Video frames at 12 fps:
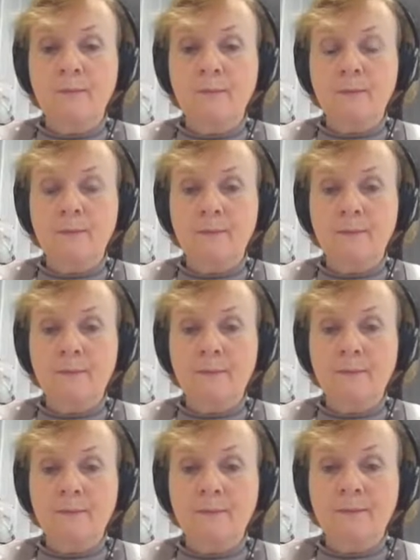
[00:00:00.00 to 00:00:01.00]

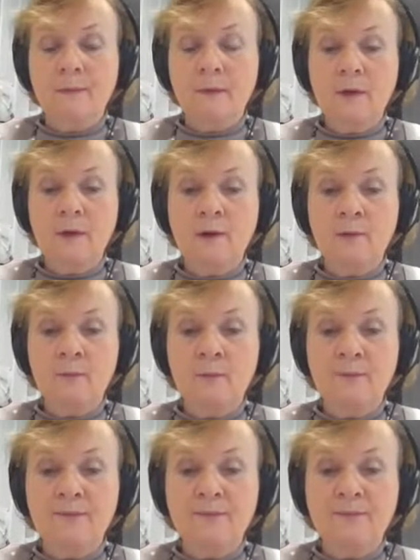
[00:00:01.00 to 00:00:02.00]

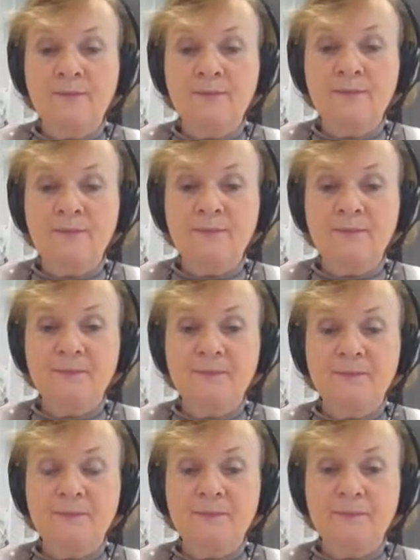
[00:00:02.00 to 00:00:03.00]

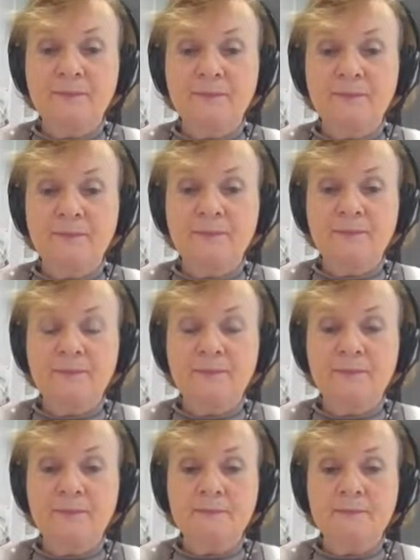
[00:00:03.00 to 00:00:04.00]

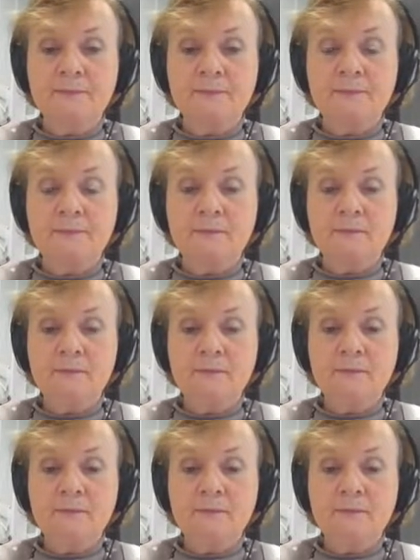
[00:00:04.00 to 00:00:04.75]
(silent)